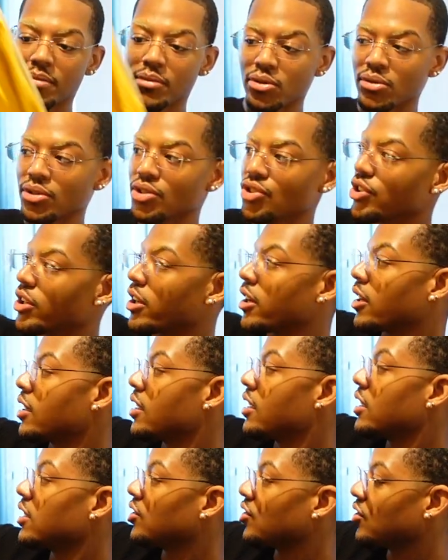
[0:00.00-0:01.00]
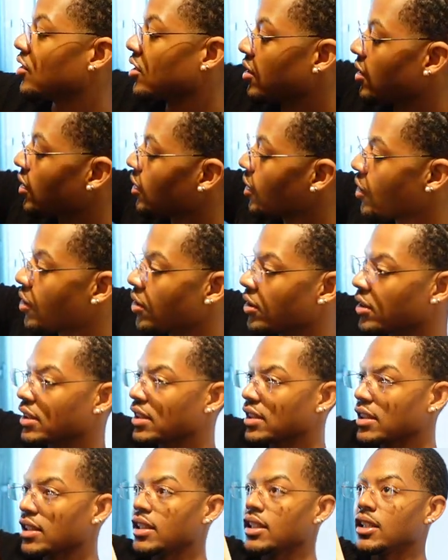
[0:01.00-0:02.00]
Moose shirt. It's just a long
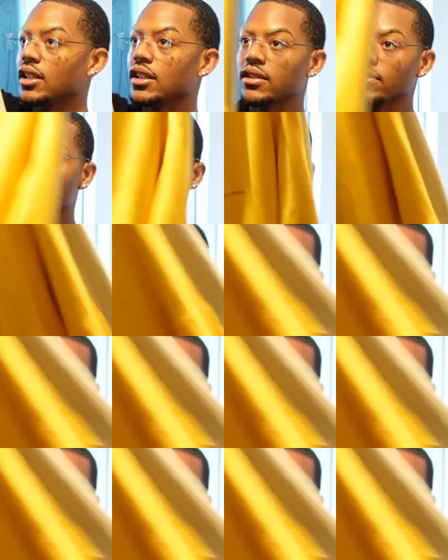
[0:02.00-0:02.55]
sleeve.